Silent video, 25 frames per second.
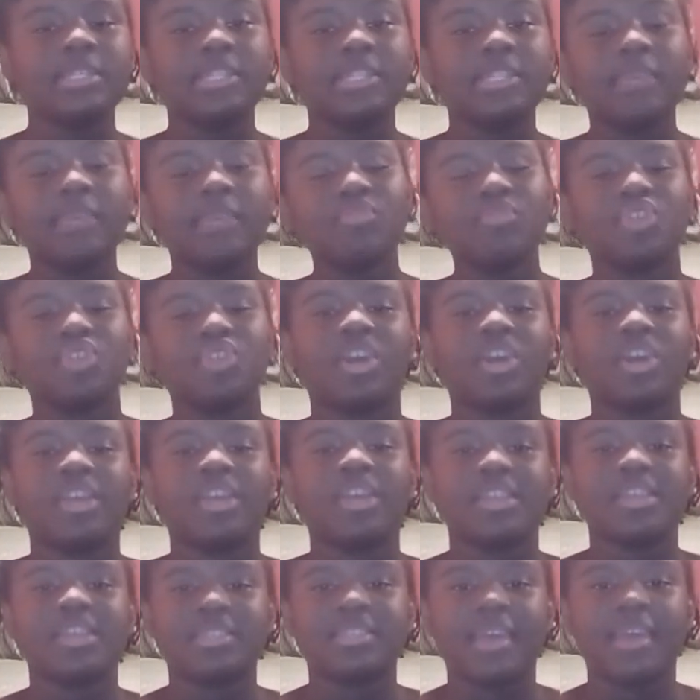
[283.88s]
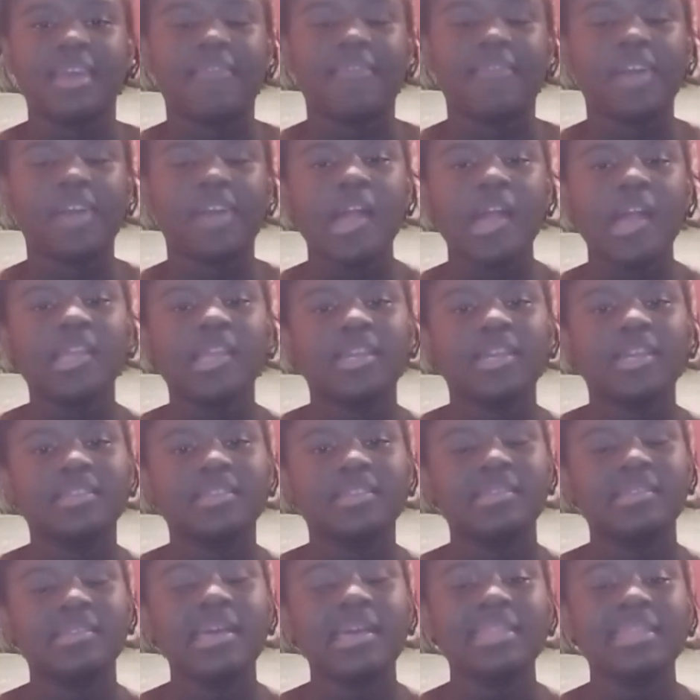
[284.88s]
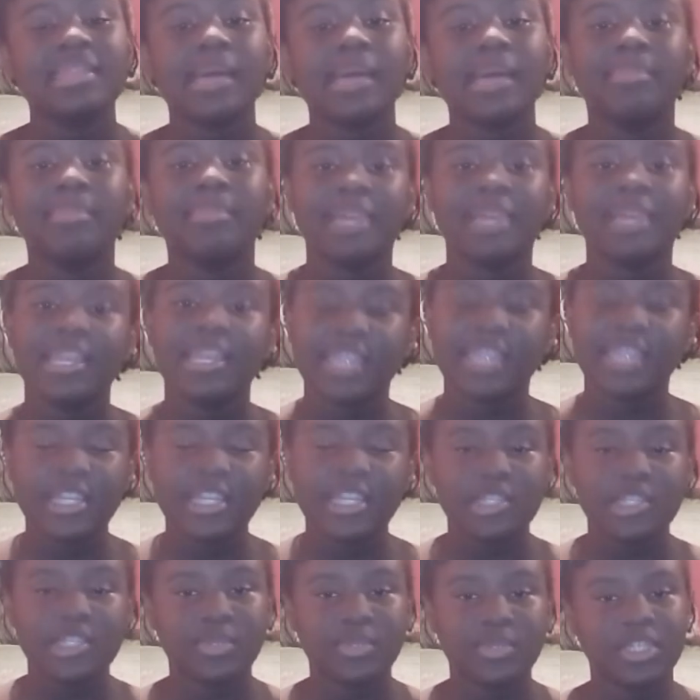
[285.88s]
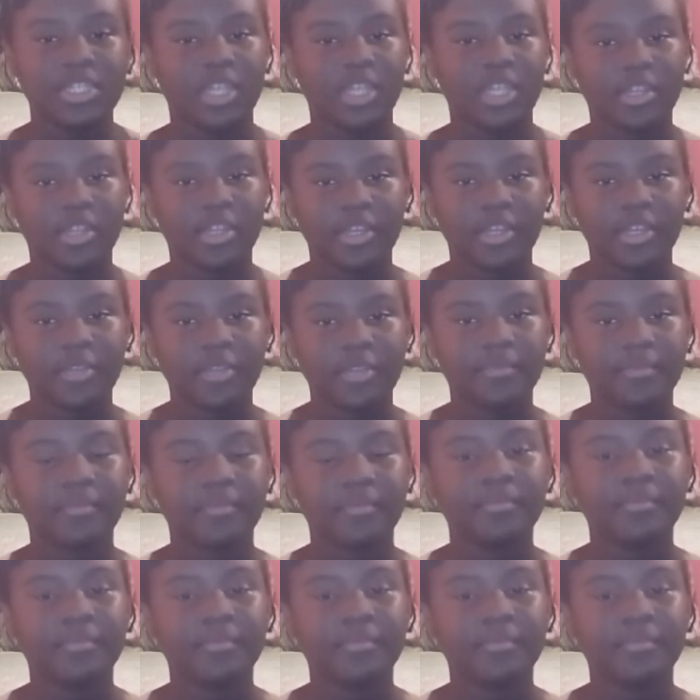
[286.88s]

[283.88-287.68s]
Some drawings have colors that blend into each other.